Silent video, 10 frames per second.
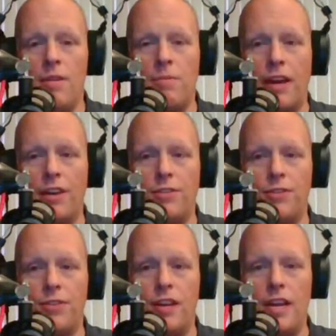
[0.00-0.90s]

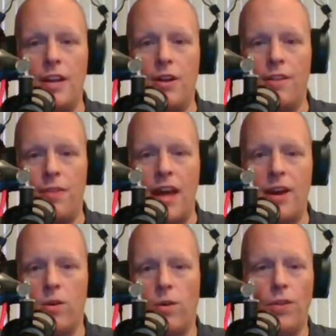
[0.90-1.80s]
Because if they
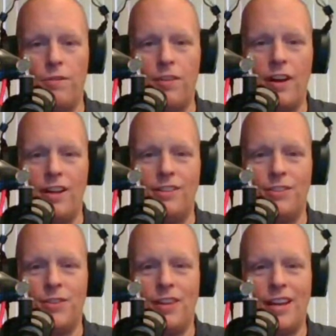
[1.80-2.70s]
hold the
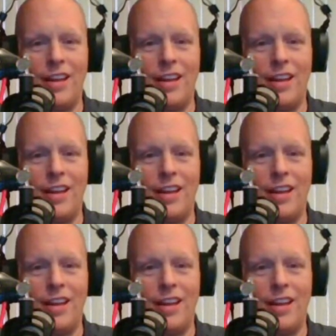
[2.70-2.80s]
funds,